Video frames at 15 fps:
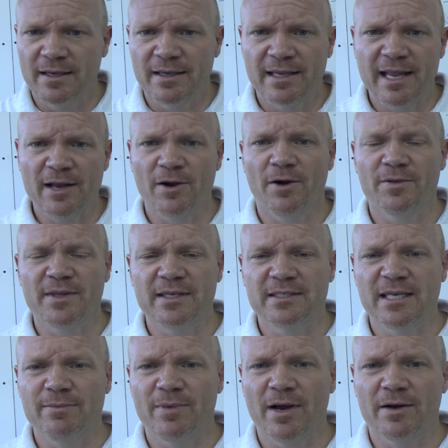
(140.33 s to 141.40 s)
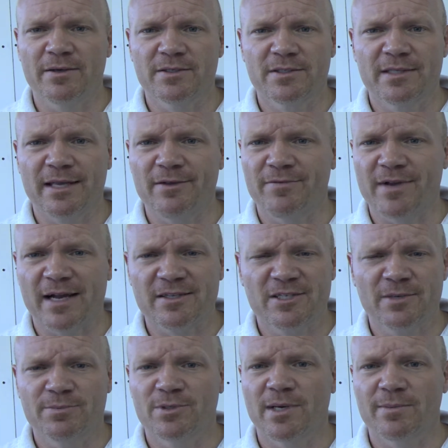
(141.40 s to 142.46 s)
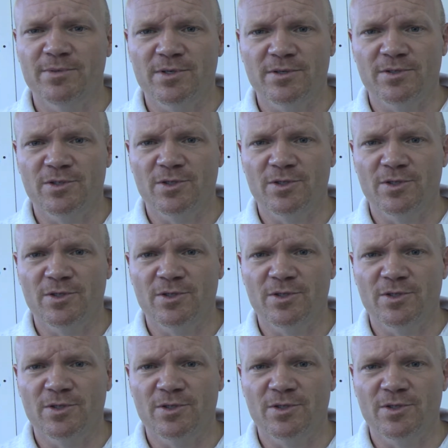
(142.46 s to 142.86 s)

get all these emails that you've got subscriptions